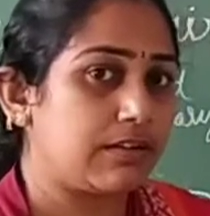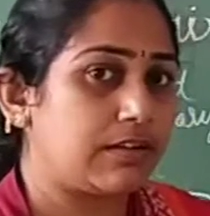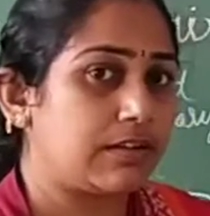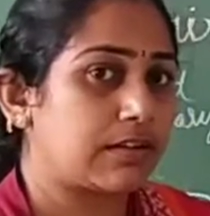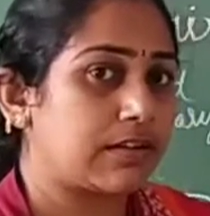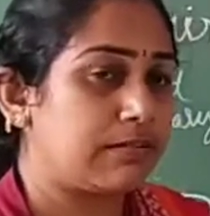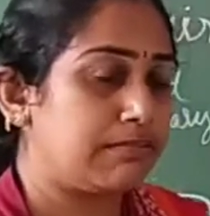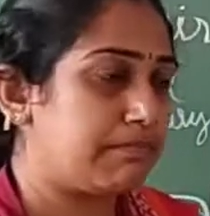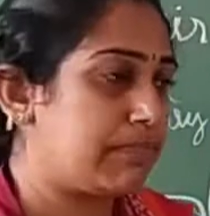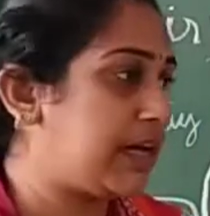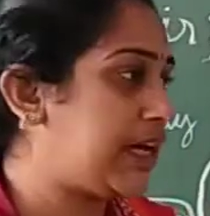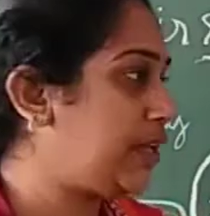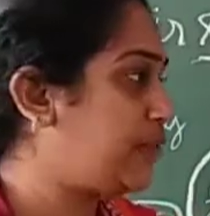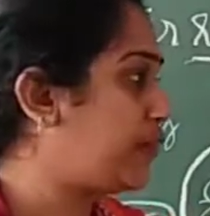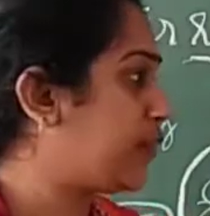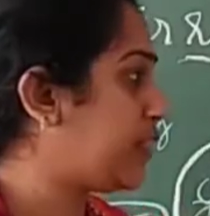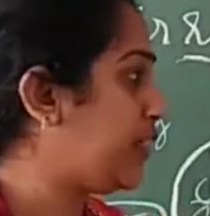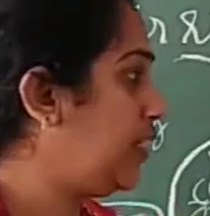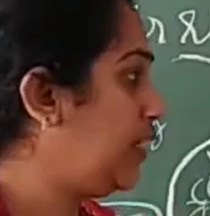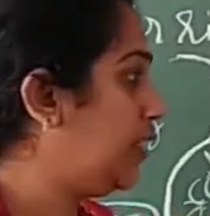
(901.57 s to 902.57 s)
combine
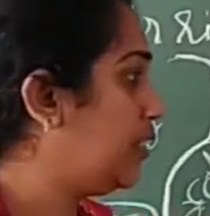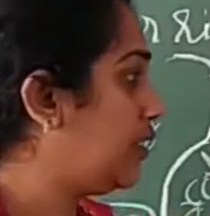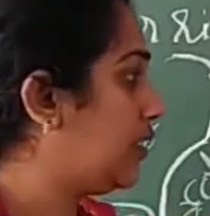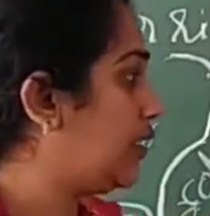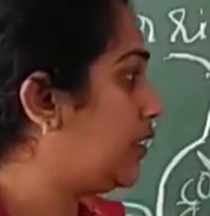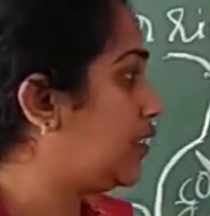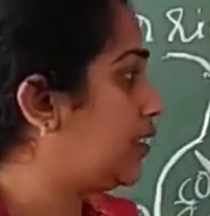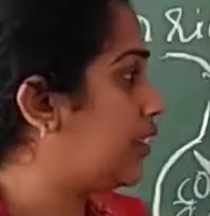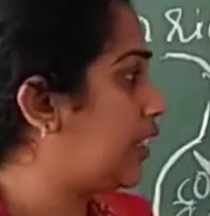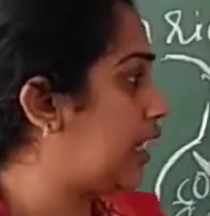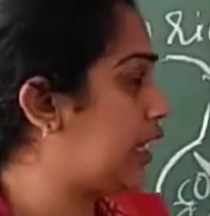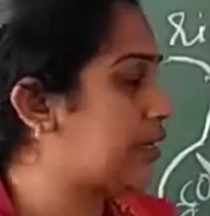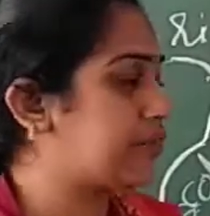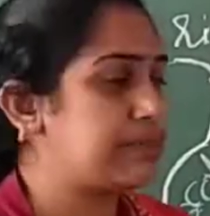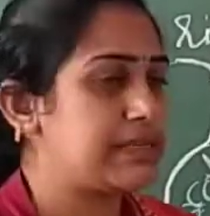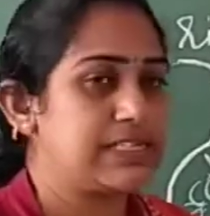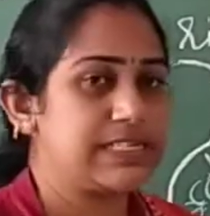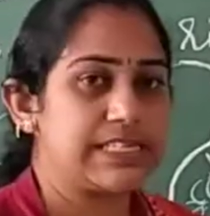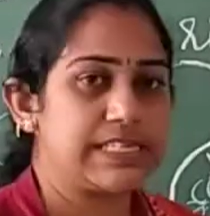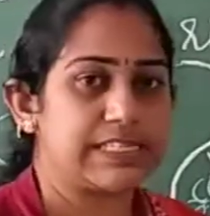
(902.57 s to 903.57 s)
with the
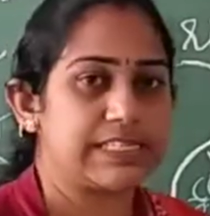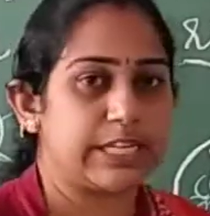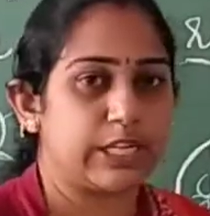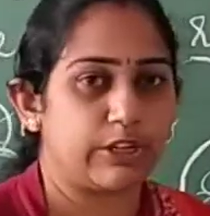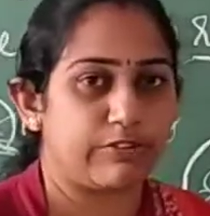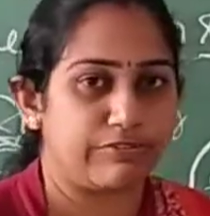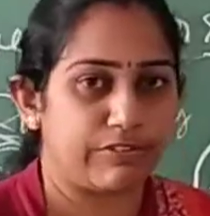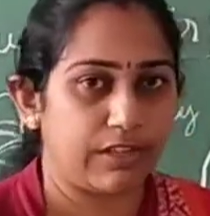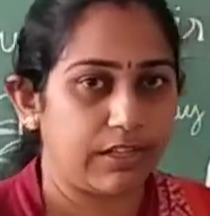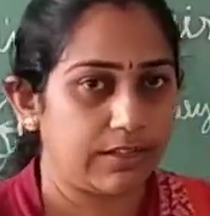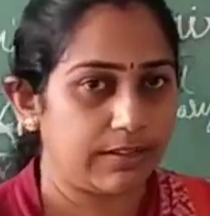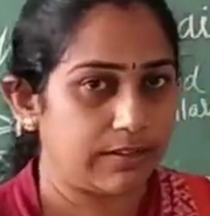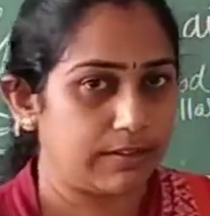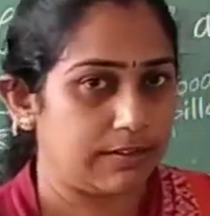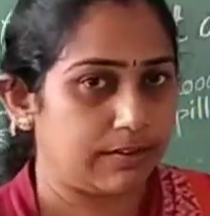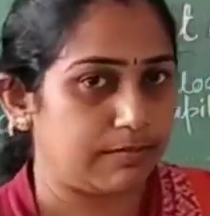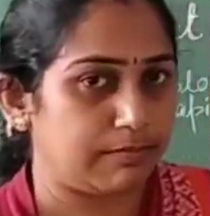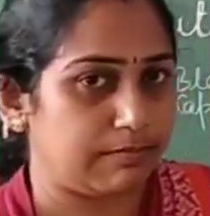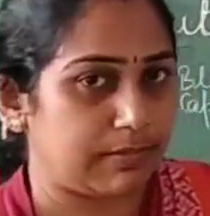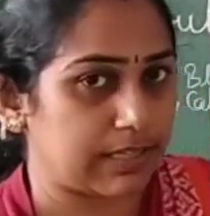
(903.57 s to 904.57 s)
RBC cell of
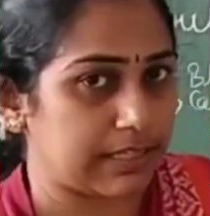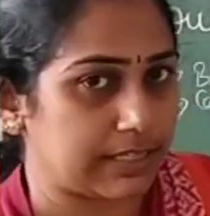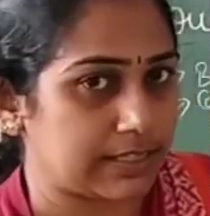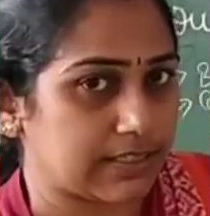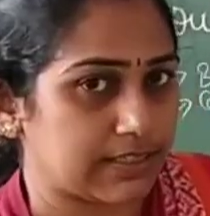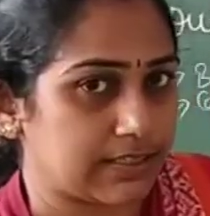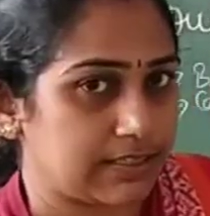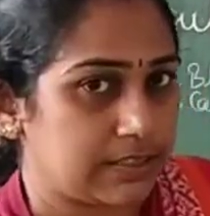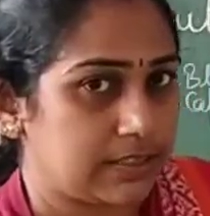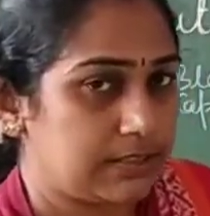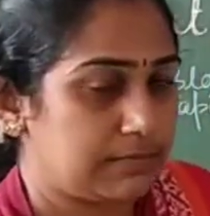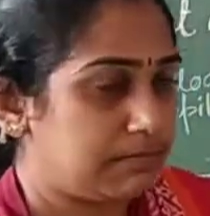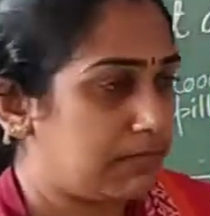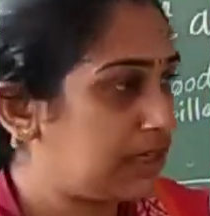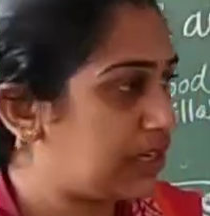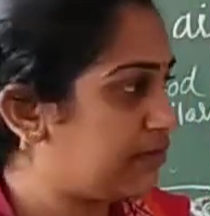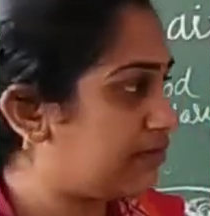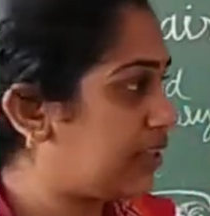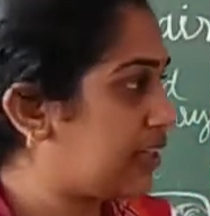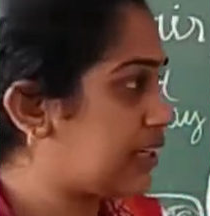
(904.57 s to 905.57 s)
a blood.
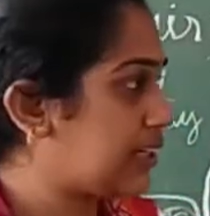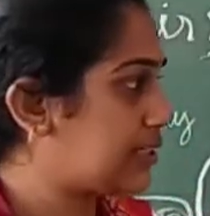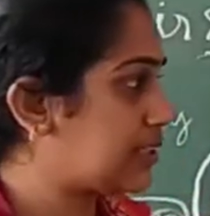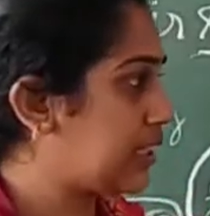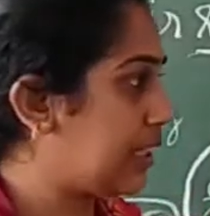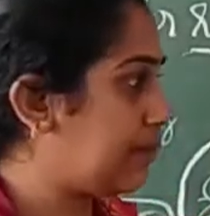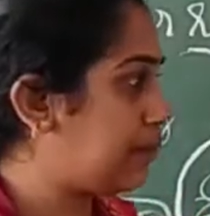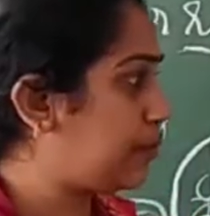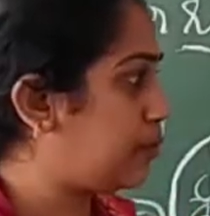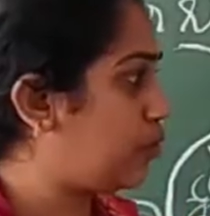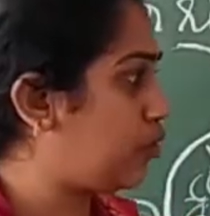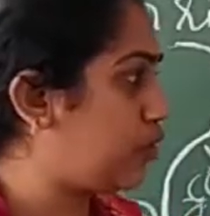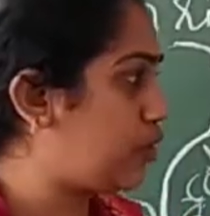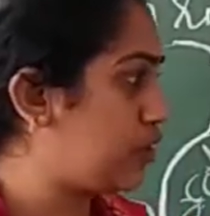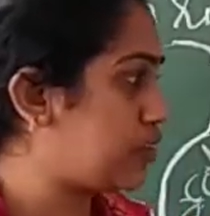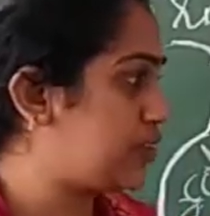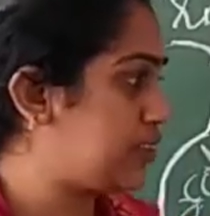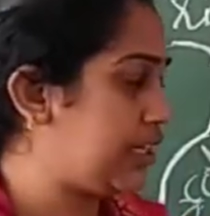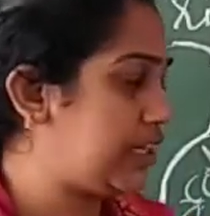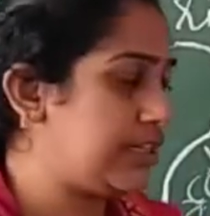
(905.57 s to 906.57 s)
But if there is carbon
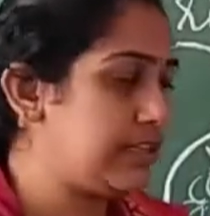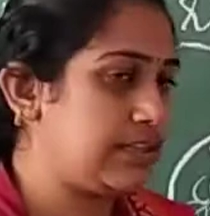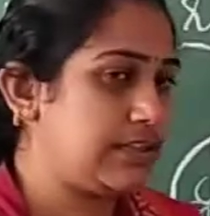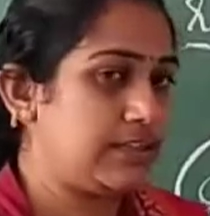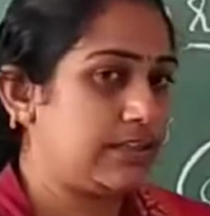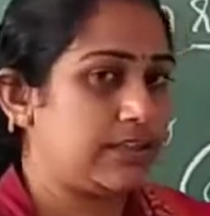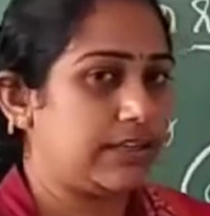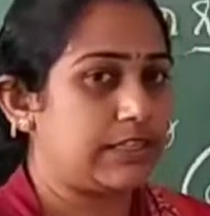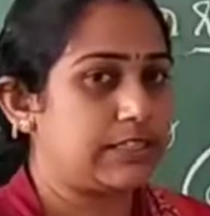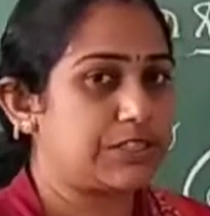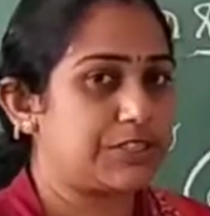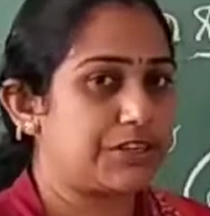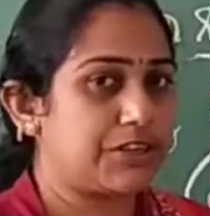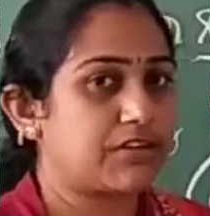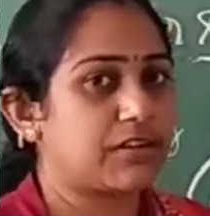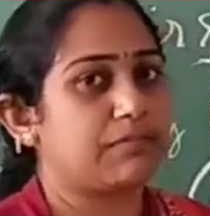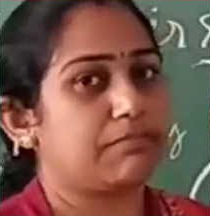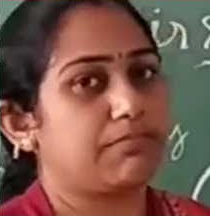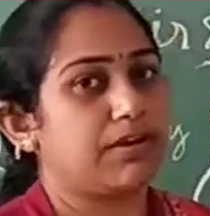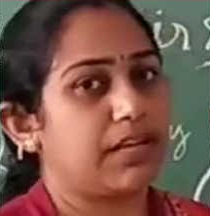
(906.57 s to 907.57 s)
monoxide, instead
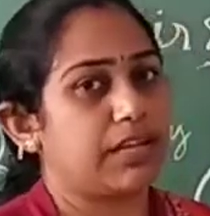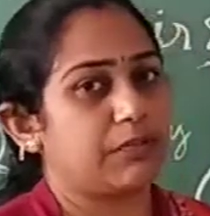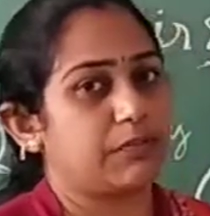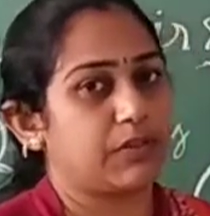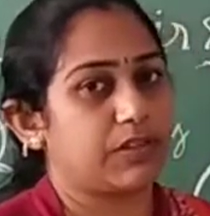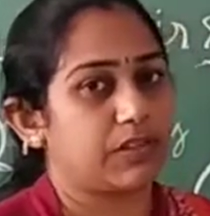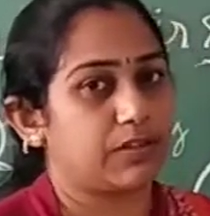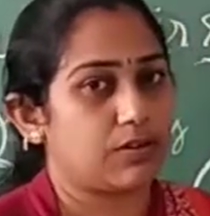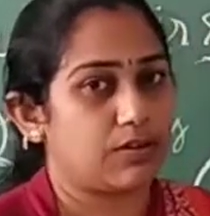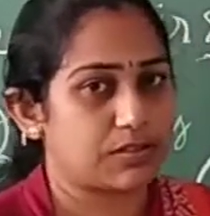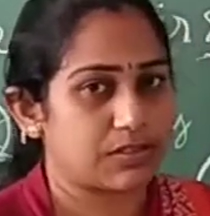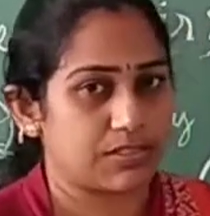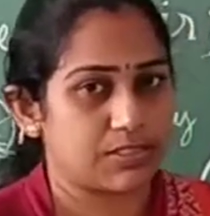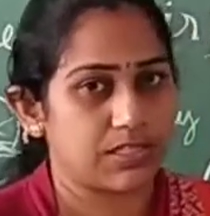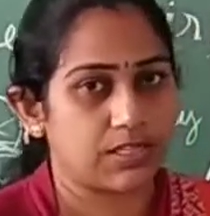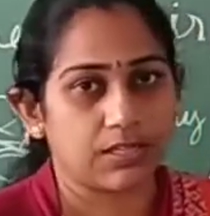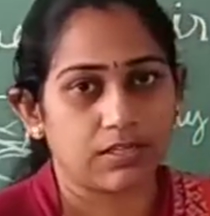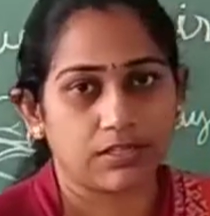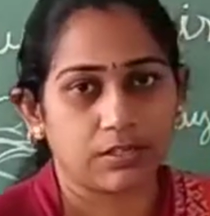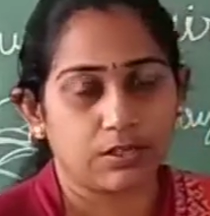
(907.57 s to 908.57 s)
of combining with
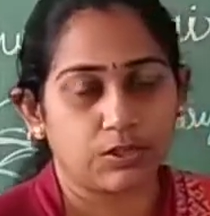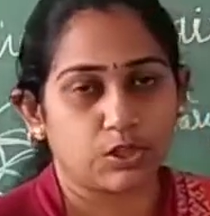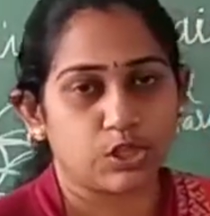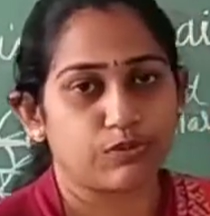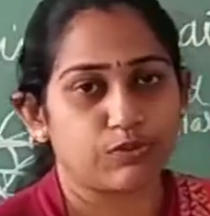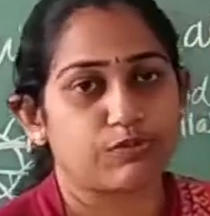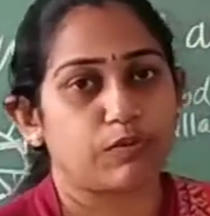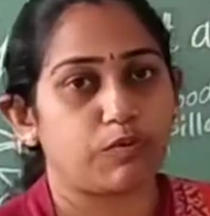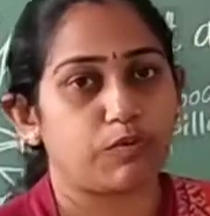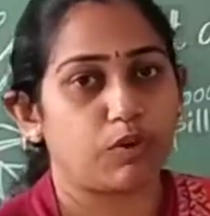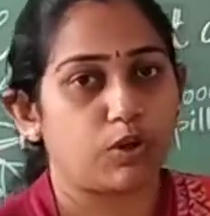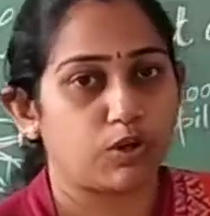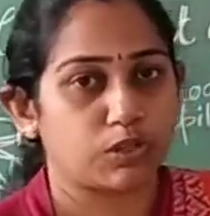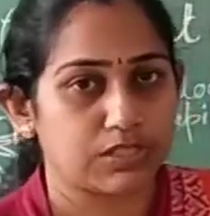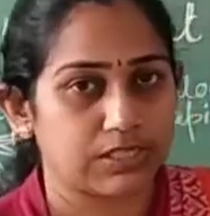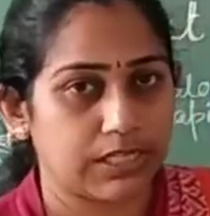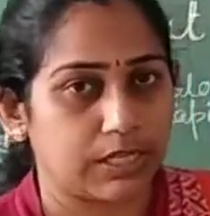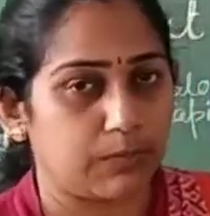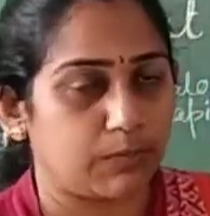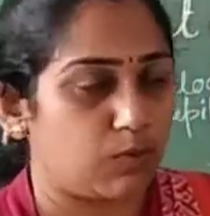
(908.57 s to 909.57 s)
oxygen to form
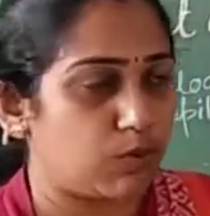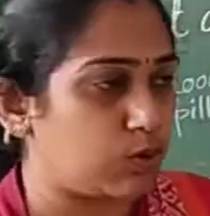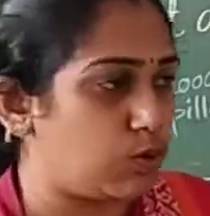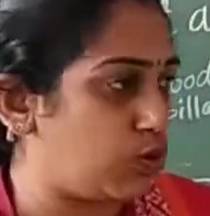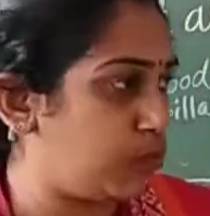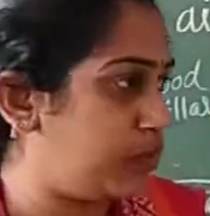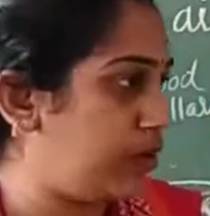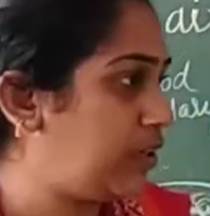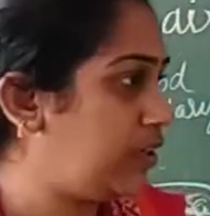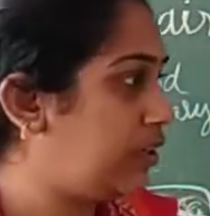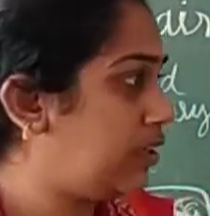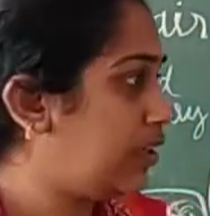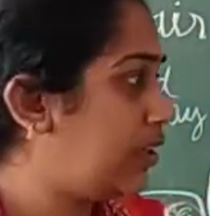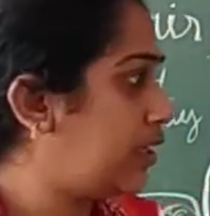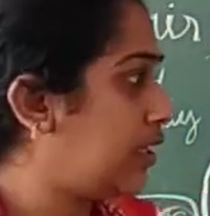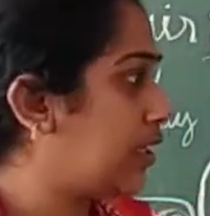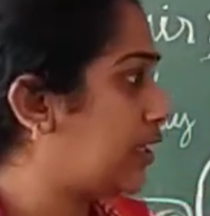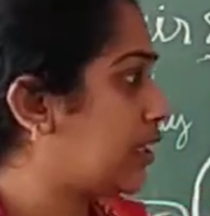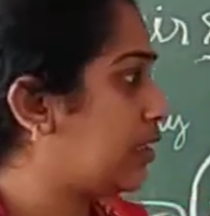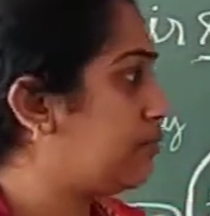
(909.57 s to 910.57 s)

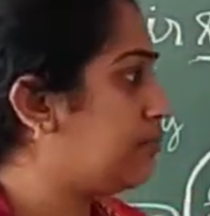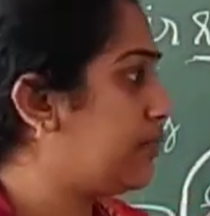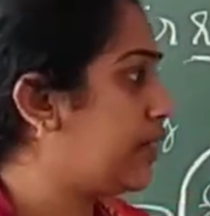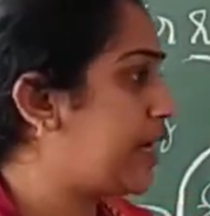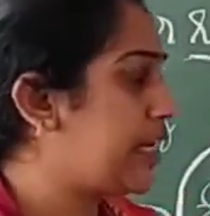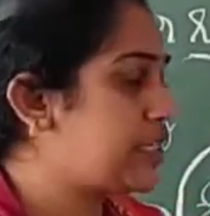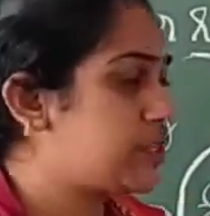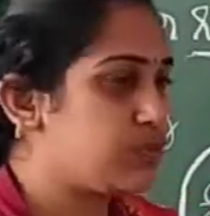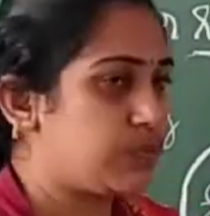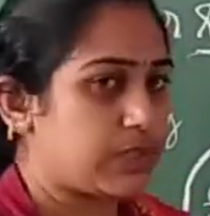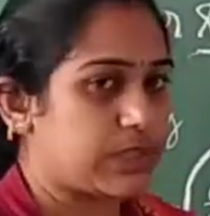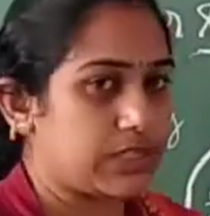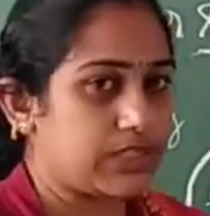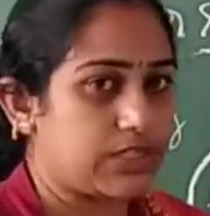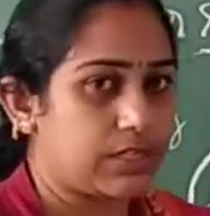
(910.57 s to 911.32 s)
oxyhemoglobin, it combines with